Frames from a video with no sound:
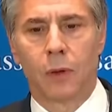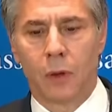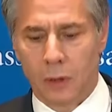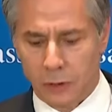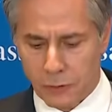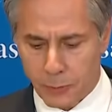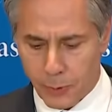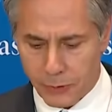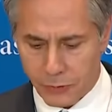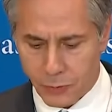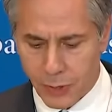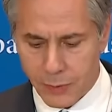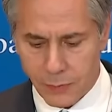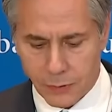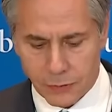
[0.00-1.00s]
All expressed
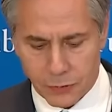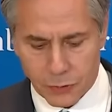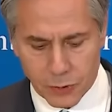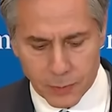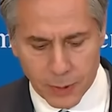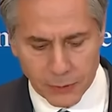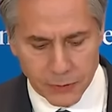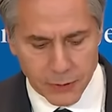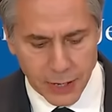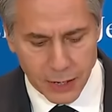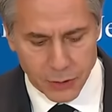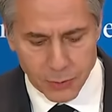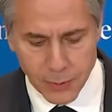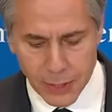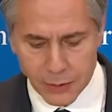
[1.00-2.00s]
grave concern about the dire
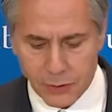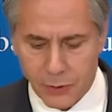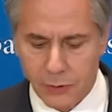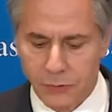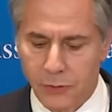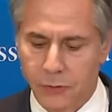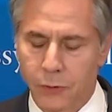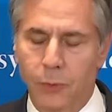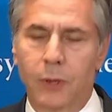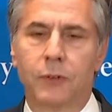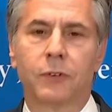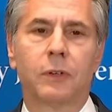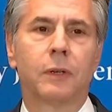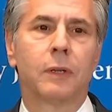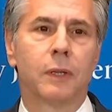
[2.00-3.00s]
humanitarian
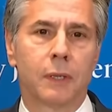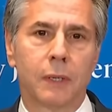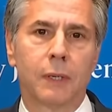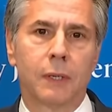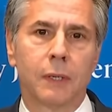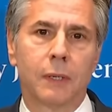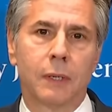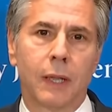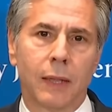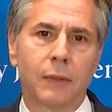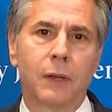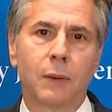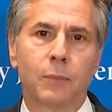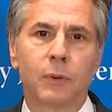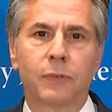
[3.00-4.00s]
situation and the
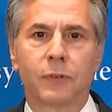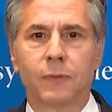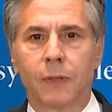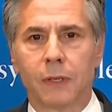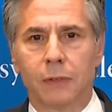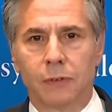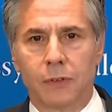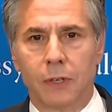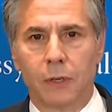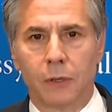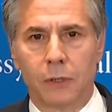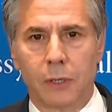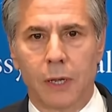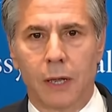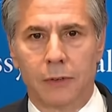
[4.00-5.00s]
number of civilians killed
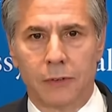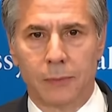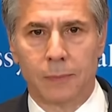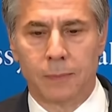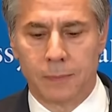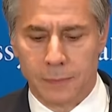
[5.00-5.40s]
in Gaza.